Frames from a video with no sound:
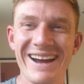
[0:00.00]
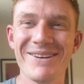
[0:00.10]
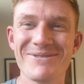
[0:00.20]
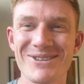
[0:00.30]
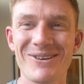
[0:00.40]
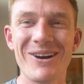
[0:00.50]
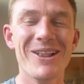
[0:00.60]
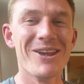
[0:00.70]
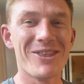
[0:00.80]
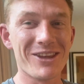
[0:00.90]
So
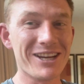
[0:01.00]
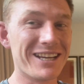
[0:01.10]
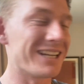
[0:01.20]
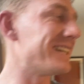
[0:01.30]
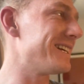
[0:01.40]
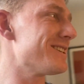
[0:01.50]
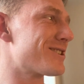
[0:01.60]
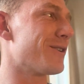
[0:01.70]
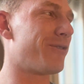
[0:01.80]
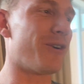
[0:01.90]
the
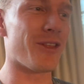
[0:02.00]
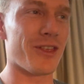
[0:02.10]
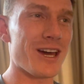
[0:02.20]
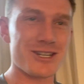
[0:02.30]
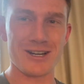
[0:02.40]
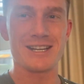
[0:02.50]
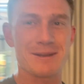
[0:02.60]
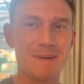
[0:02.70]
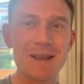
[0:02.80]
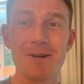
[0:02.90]
ingredients for this
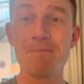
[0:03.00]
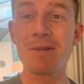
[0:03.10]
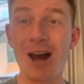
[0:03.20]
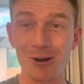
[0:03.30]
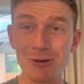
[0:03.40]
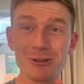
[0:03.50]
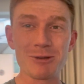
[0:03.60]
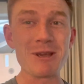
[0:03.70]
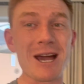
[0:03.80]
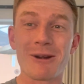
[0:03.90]
recipe are going to
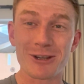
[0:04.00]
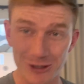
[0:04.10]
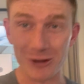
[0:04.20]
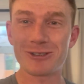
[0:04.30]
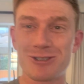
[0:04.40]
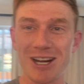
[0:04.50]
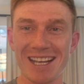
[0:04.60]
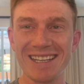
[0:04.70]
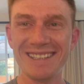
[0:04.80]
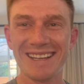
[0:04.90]
be our cooked
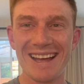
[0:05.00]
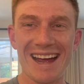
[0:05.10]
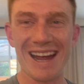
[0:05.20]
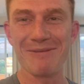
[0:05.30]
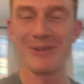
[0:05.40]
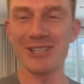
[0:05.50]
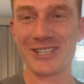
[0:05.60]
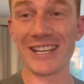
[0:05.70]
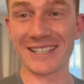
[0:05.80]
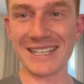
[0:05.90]
chicken, which is
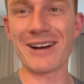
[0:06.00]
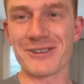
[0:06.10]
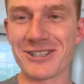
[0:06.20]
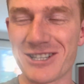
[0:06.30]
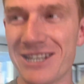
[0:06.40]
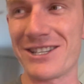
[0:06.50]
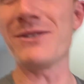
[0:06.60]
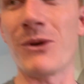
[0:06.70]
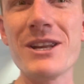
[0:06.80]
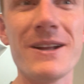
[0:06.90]
the Italian seasoned
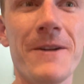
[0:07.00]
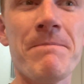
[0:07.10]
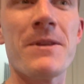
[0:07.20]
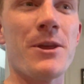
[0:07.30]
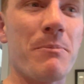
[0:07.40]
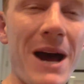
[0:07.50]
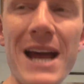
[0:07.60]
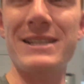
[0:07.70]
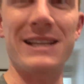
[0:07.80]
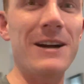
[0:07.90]
one, the
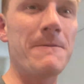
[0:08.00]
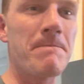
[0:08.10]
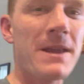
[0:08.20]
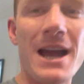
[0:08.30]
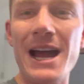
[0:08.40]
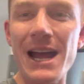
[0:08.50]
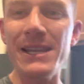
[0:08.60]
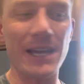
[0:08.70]
pasta, and